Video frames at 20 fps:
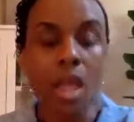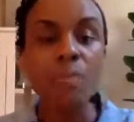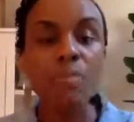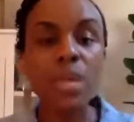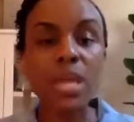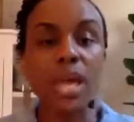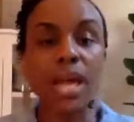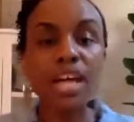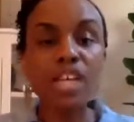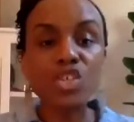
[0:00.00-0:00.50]

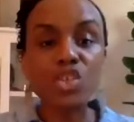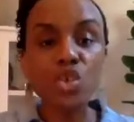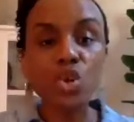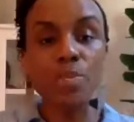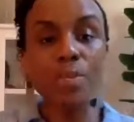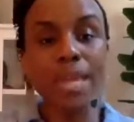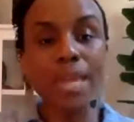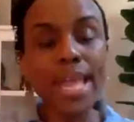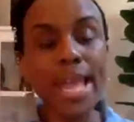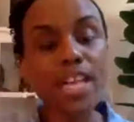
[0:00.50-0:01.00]
because
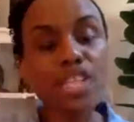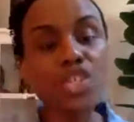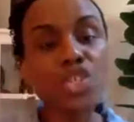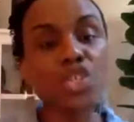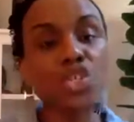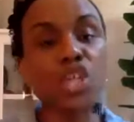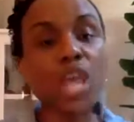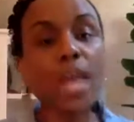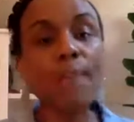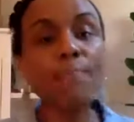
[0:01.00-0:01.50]
you began
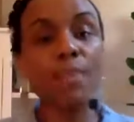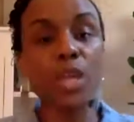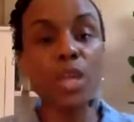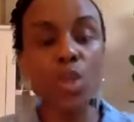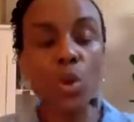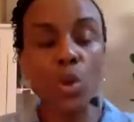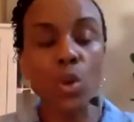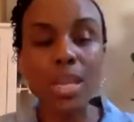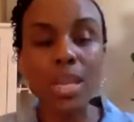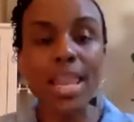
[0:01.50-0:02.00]
shaping
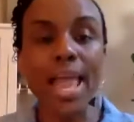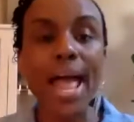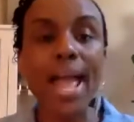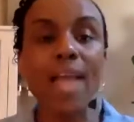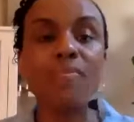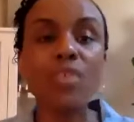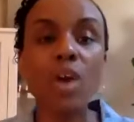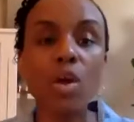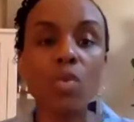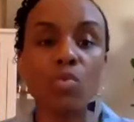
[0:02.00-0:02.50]
your
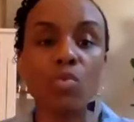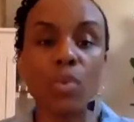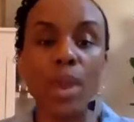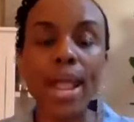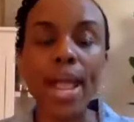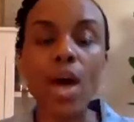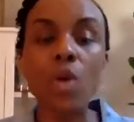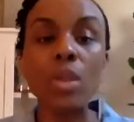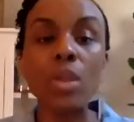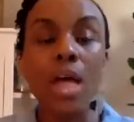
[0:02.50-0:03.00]
life
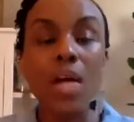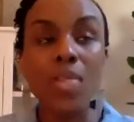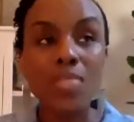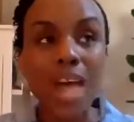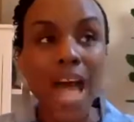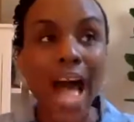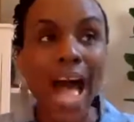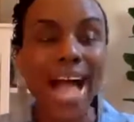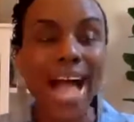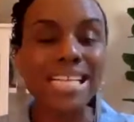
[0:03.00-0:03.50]
around
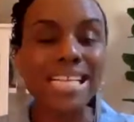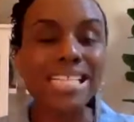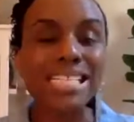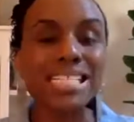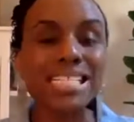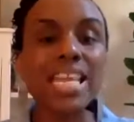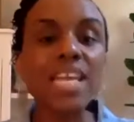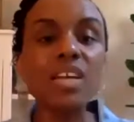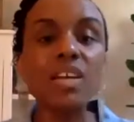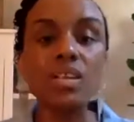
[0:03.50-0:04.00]
the
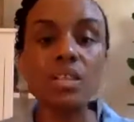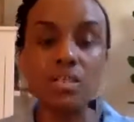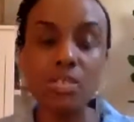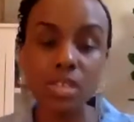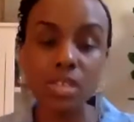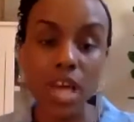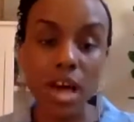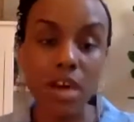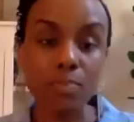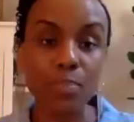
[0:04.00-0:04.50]

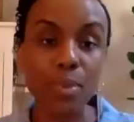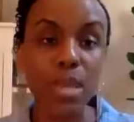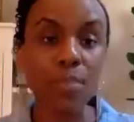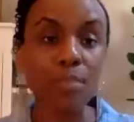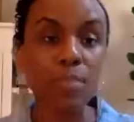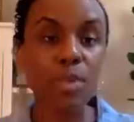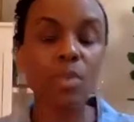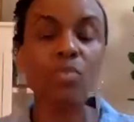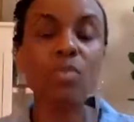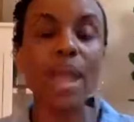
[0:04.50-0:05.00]
ideals of
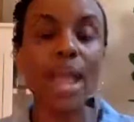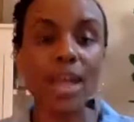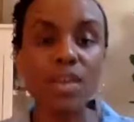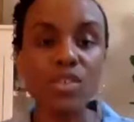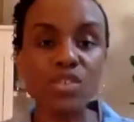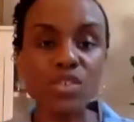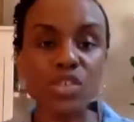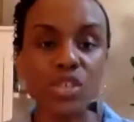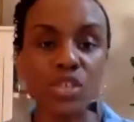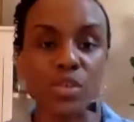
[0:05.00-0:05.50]
people
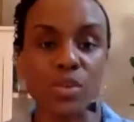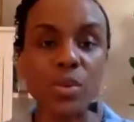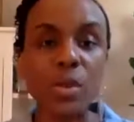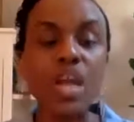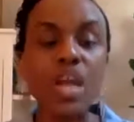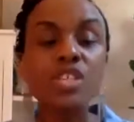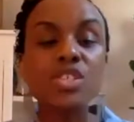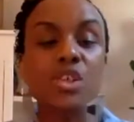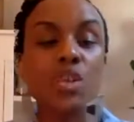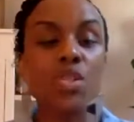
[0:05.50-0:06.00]
around you.
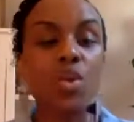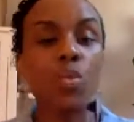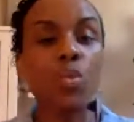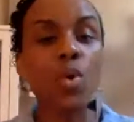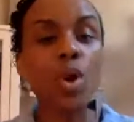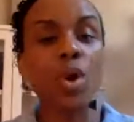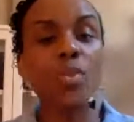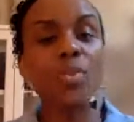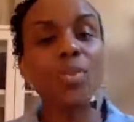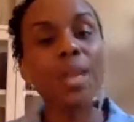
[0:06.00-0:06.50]
So the
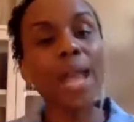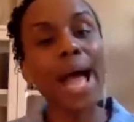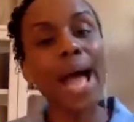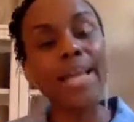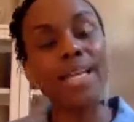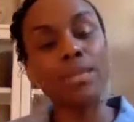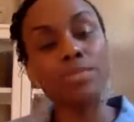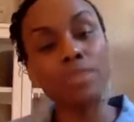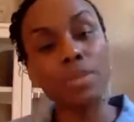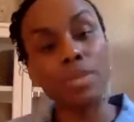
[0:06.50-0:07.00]
work that I
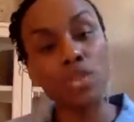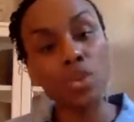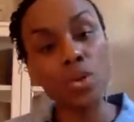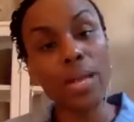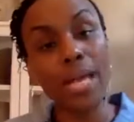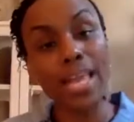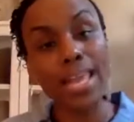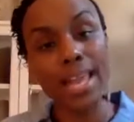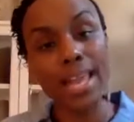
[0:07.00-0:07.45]
am doing a